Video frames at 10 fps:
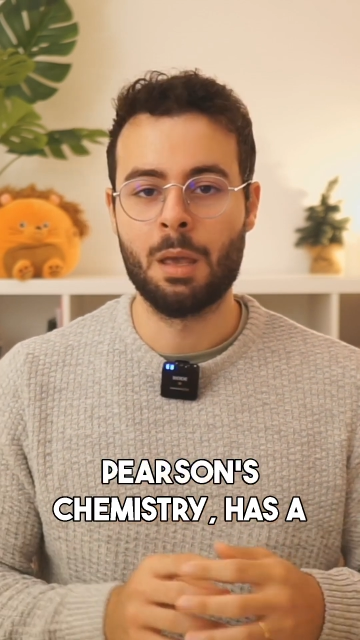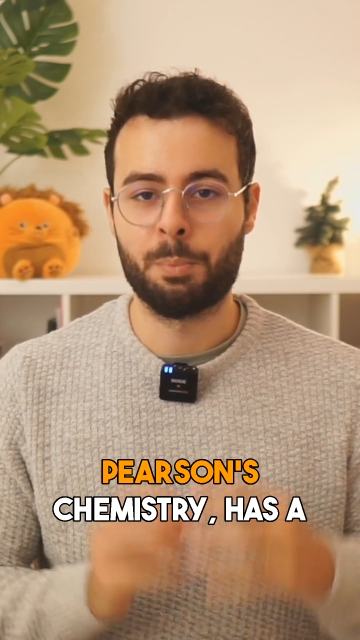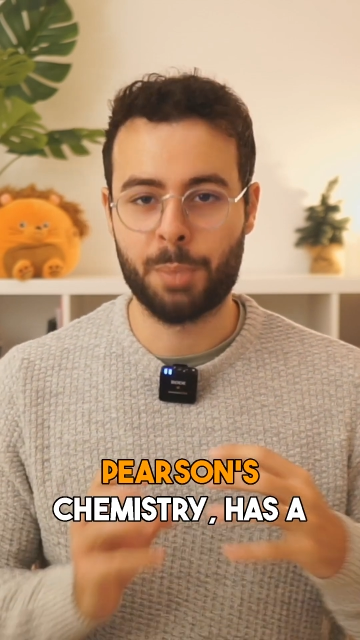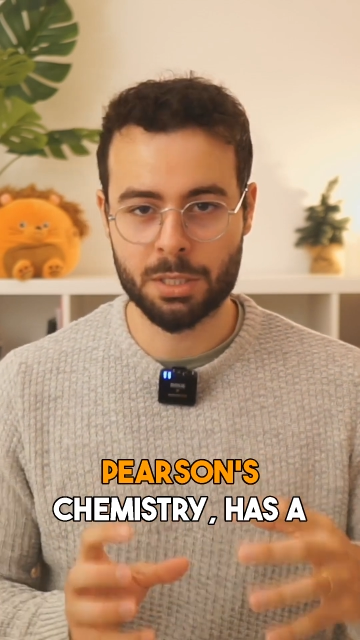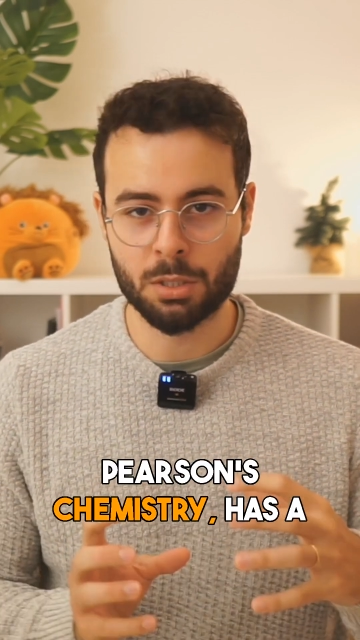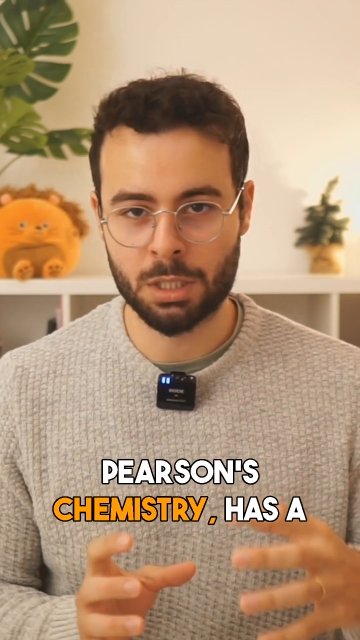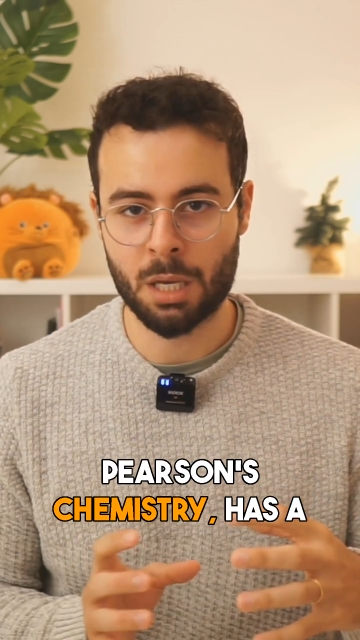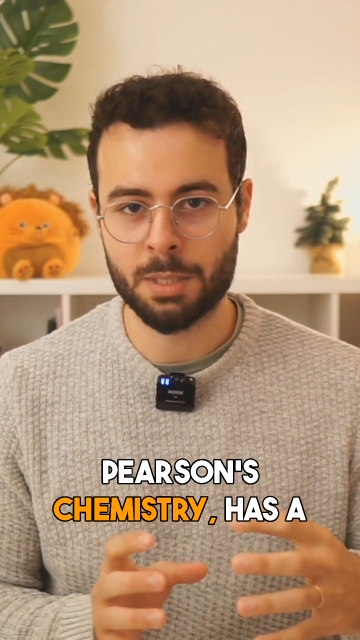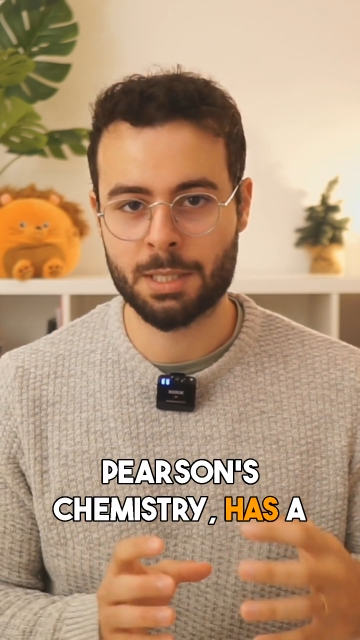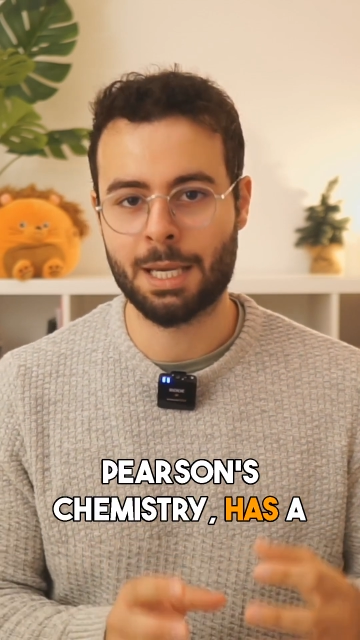Pearson
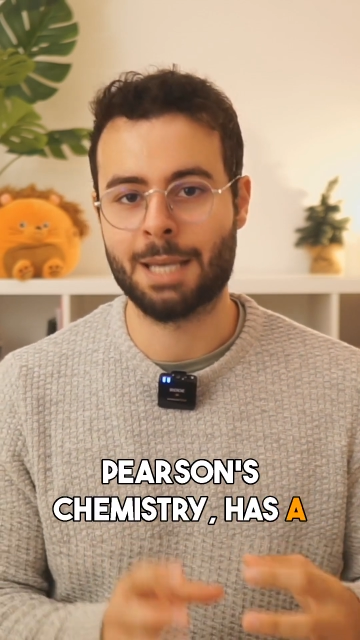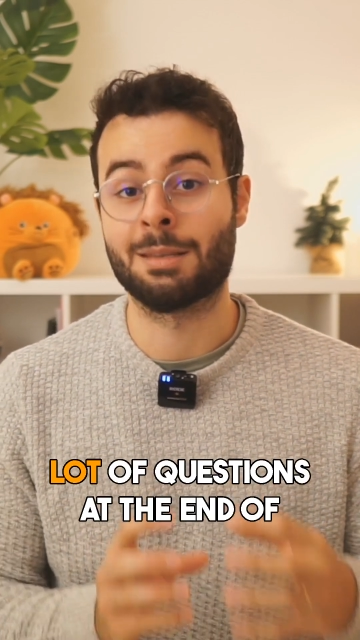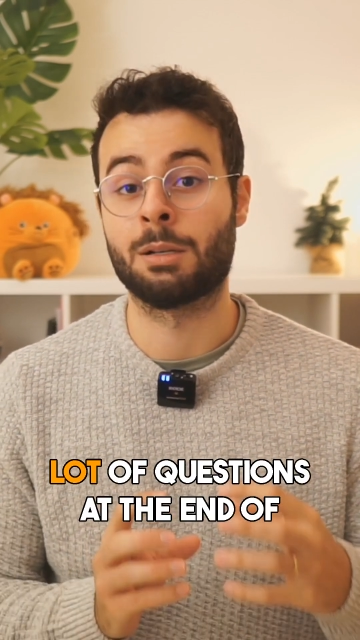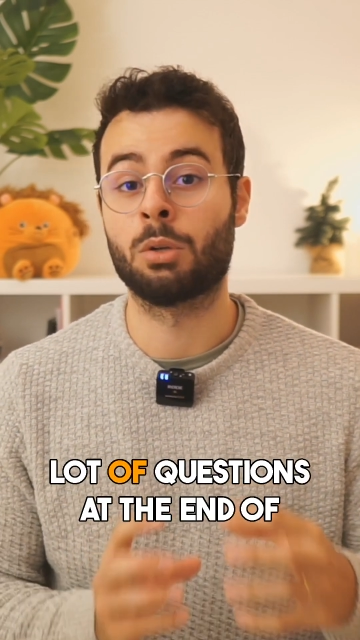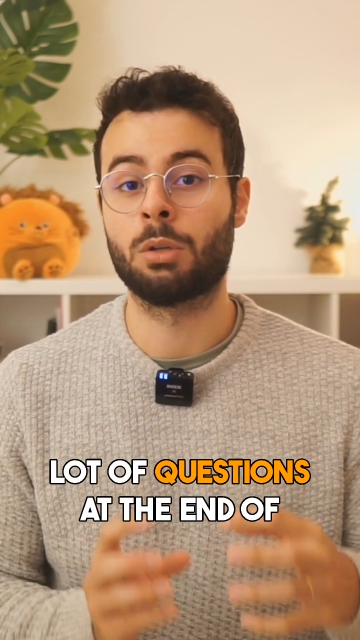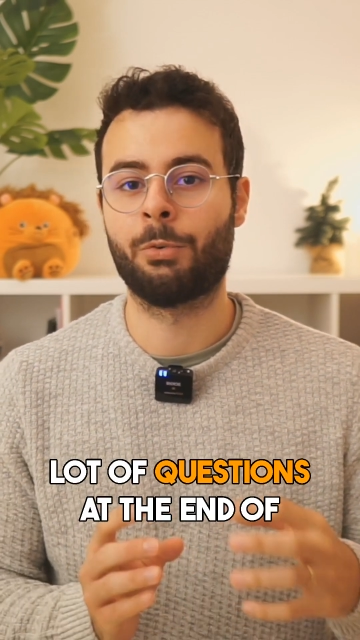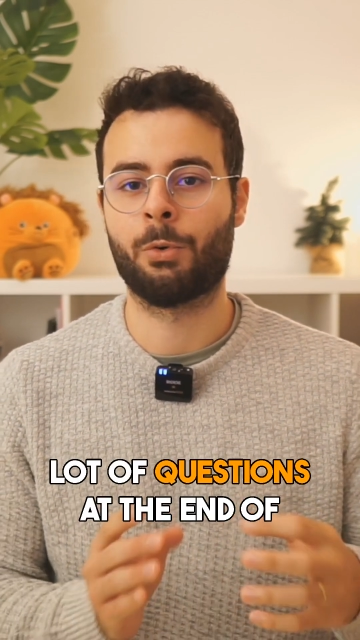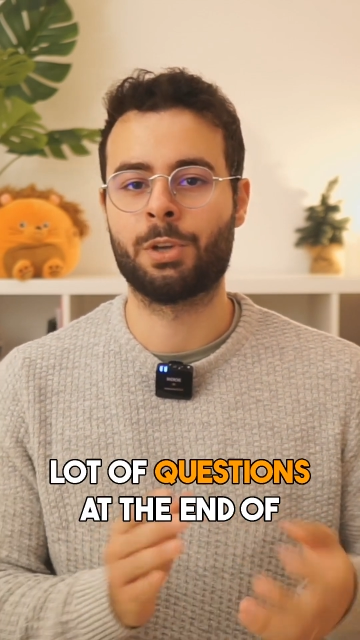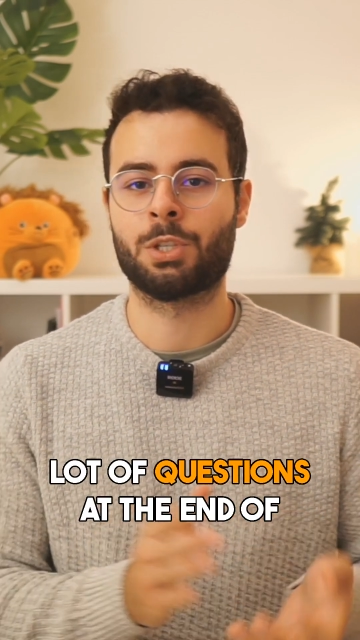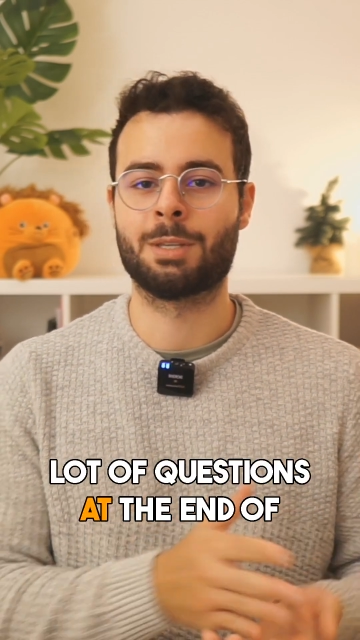Chemistry has a lot of
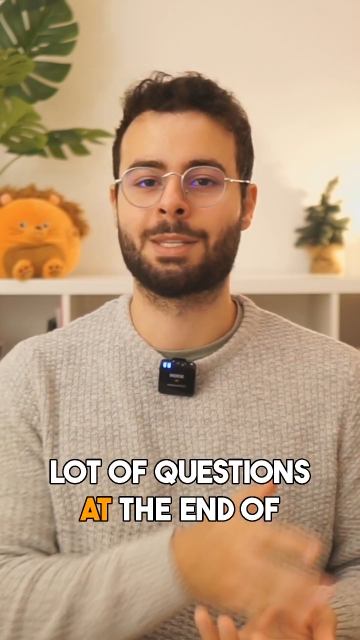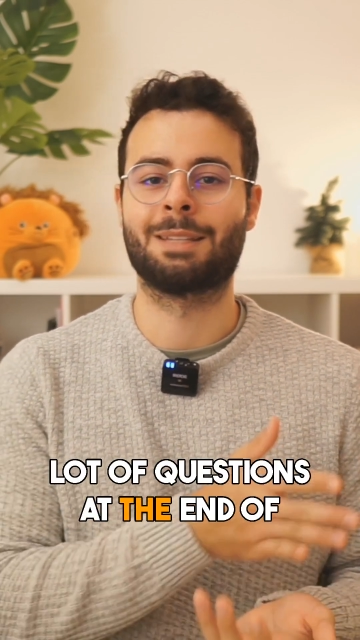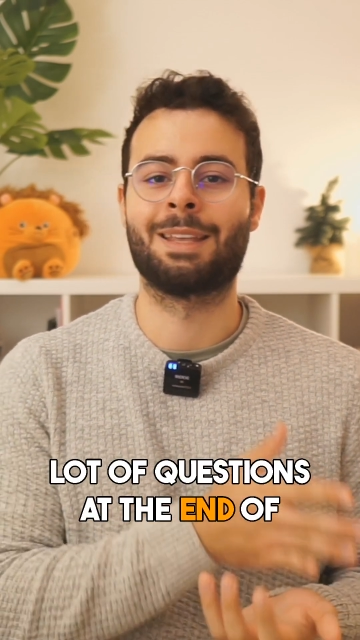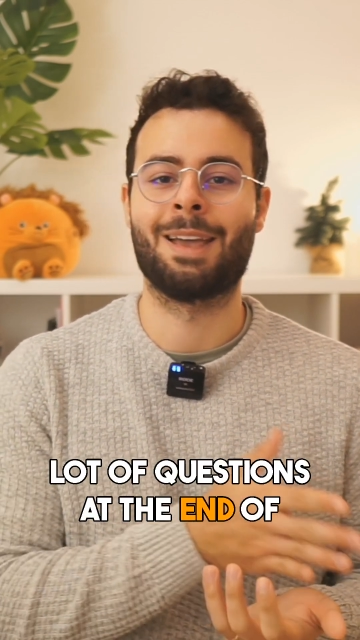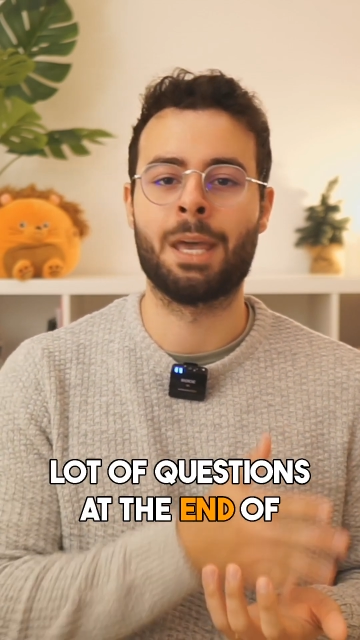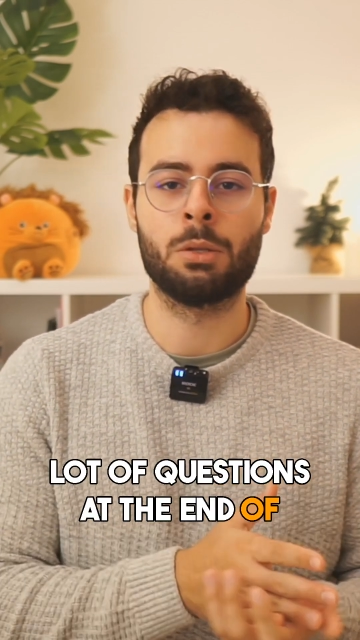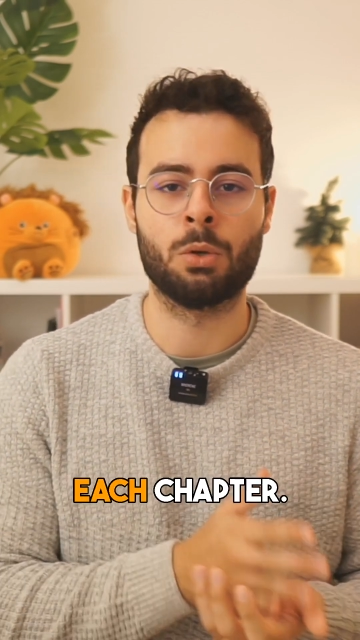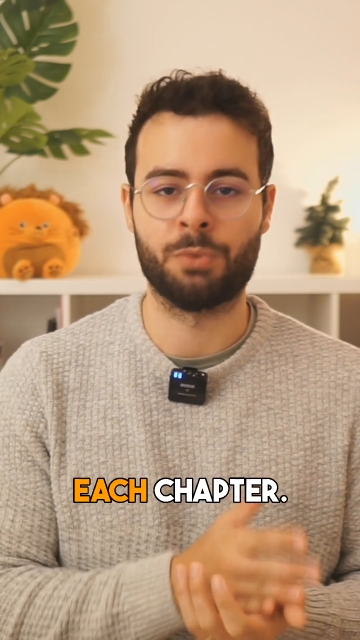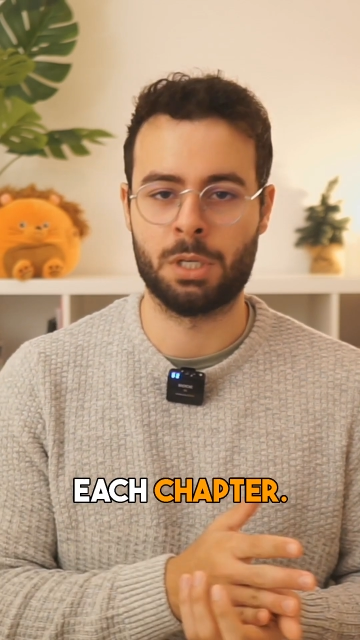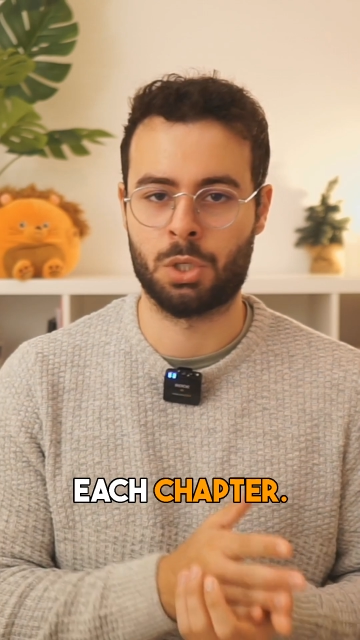questions at the end
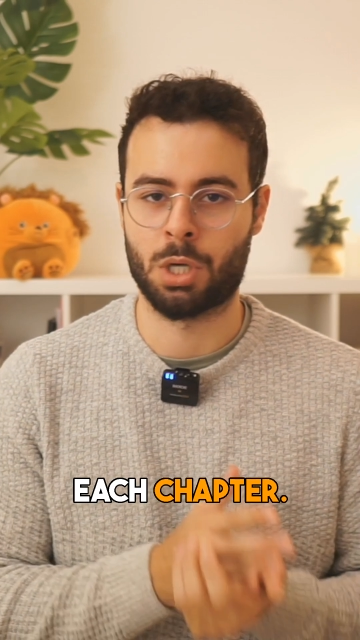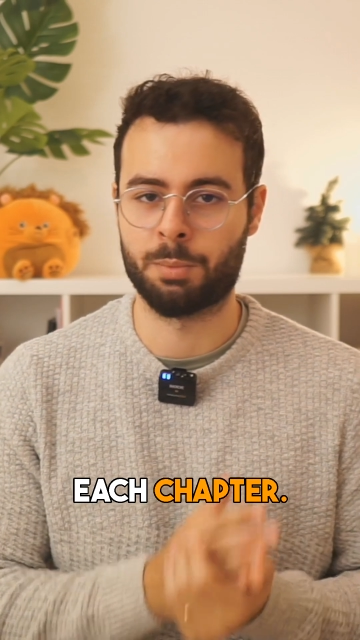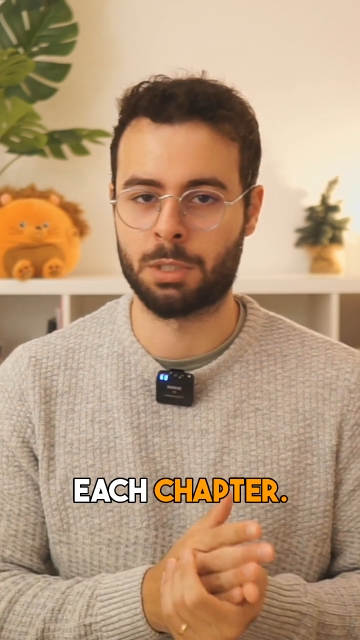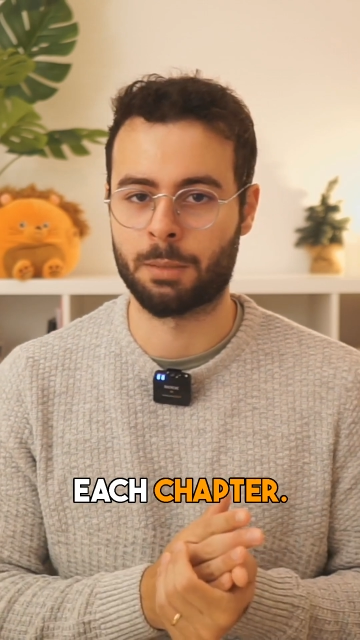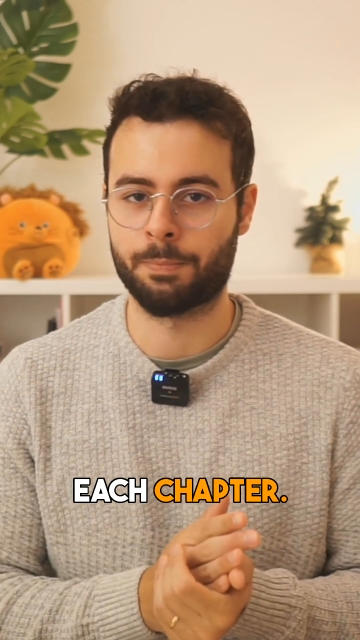of each chapter.